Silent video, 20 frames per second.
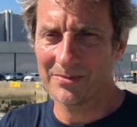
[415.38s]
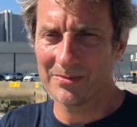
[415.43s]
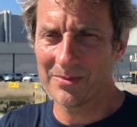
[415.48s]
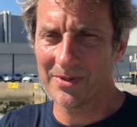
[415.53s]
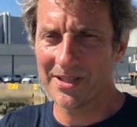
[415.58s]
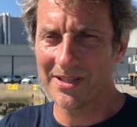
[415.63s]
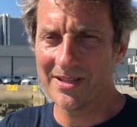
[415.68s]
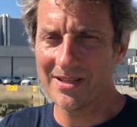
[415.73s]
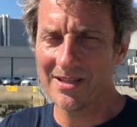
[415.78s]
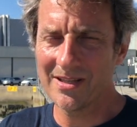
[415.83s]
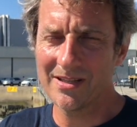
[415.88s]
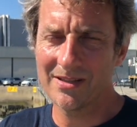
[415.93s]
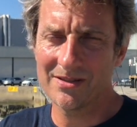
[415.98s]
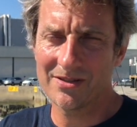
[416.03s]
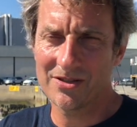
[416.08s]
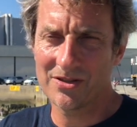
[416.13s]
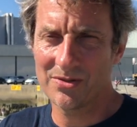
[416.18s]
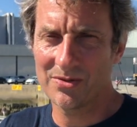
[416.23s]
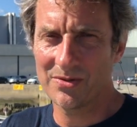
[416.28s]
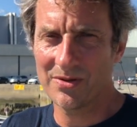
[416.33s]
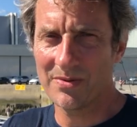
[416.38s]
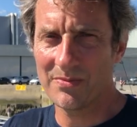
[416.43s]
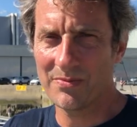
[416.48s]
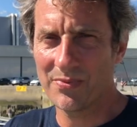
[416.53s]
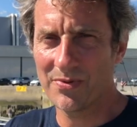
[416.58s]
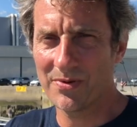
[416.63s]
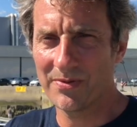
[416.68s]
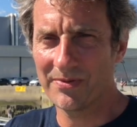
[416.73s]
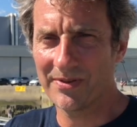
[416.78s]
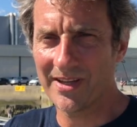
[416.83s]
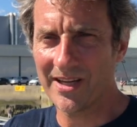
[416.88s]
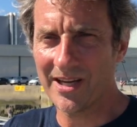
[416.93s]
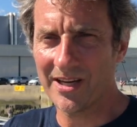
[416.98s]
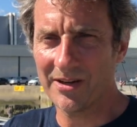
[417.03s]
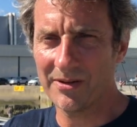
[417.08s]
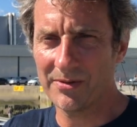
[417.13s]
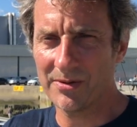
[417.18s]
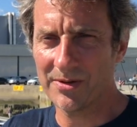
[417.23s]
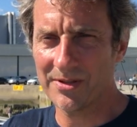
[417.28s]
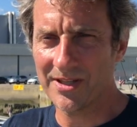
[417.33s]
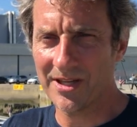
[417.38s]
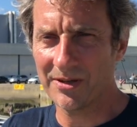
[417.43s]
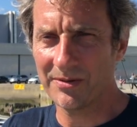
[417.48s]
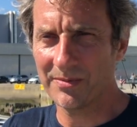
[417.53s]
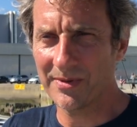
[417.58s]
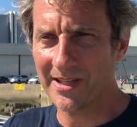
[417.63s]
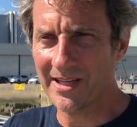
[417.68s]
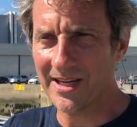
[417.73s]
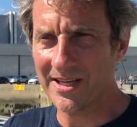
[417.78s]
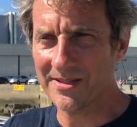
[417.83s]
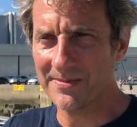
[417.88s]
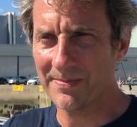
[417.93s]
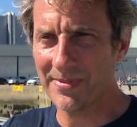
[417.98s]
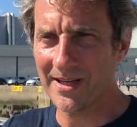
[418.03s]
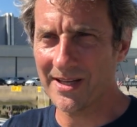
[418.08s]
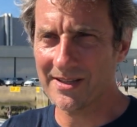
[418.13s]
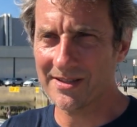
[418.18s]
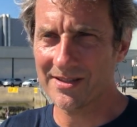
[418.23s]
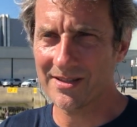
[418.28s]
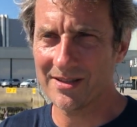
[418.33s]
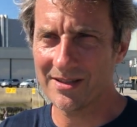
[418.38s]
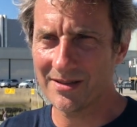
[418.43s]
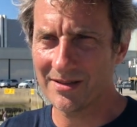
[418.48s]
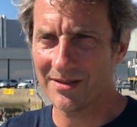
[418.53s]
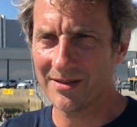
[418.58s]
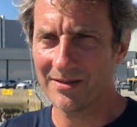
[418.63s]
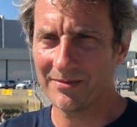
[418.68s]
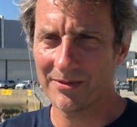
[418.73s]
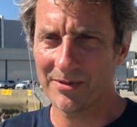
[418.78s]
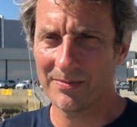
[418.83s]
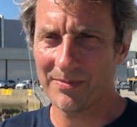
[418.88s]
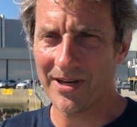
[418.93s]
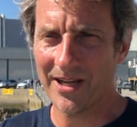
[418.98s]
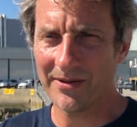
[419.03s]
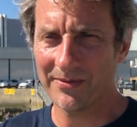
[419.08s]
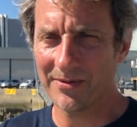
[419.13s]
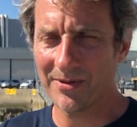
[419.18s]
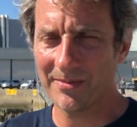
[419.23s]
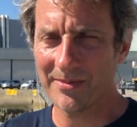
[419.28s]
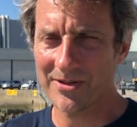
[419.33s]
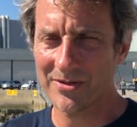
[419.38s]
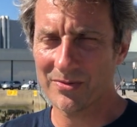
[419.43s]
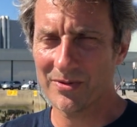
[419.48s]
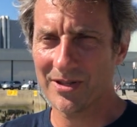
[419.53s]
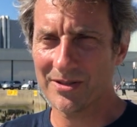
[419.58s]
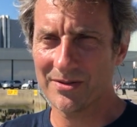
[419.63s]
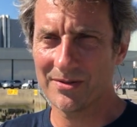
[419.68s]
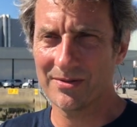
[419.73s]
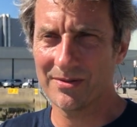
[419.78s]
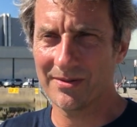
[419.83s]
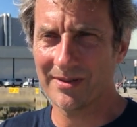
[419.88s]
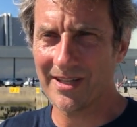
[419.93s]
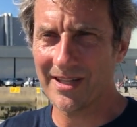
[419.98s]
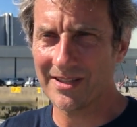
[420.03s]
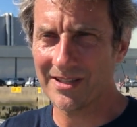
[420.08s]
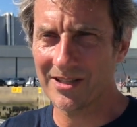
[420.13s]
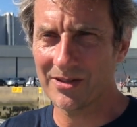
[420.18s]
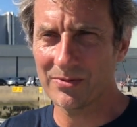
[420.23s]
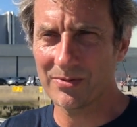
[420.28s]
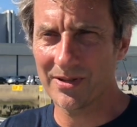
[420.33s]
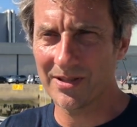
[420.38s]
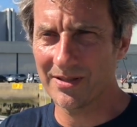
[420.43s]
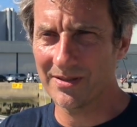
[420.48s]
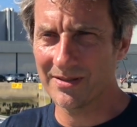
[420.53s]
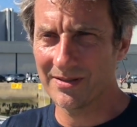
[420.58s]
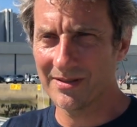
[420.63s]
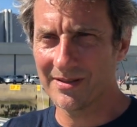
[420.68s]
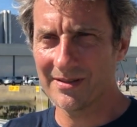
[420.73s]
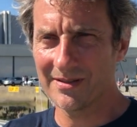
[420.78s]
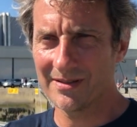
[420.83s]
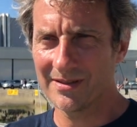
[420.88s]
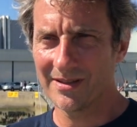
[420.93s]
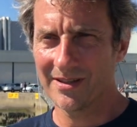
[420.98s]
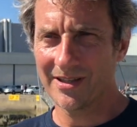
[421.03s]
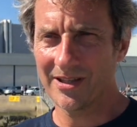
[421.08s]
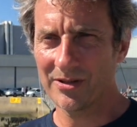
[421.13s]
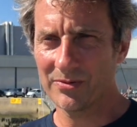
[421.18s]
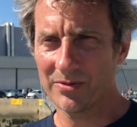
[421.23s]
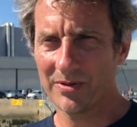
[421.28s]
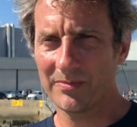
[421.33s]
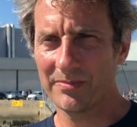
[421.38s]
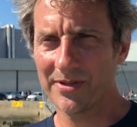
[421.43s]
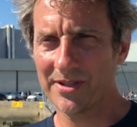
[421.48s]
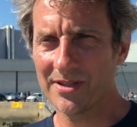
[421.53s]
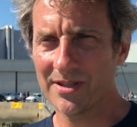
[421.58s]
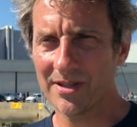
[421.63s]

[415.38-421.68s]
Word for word: We'd need to improve the aerodynamic aspects of the platform as well to do that. It will be